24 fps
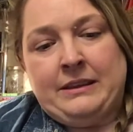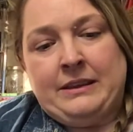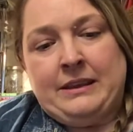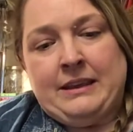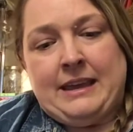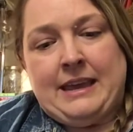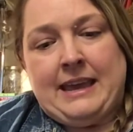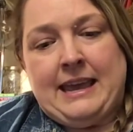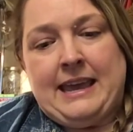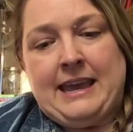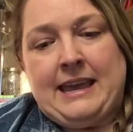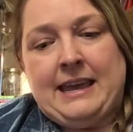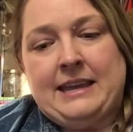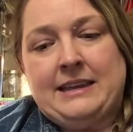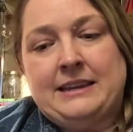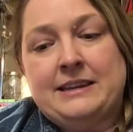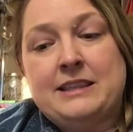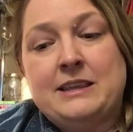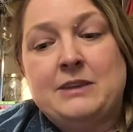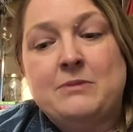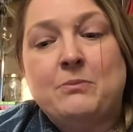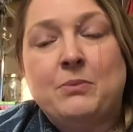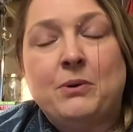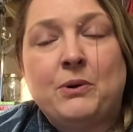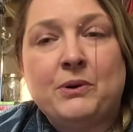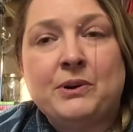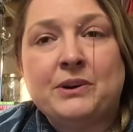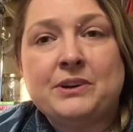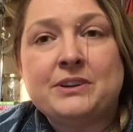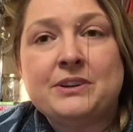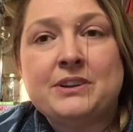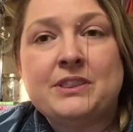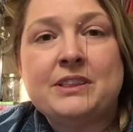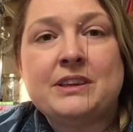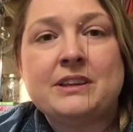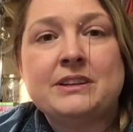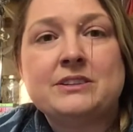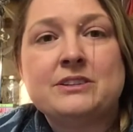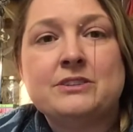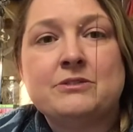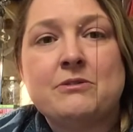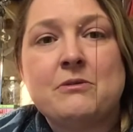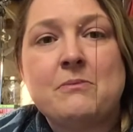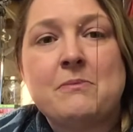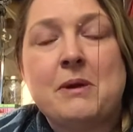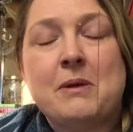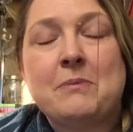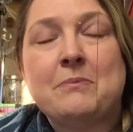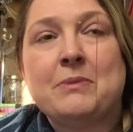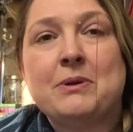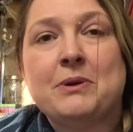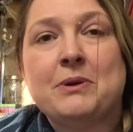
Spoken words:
And the important thing to remember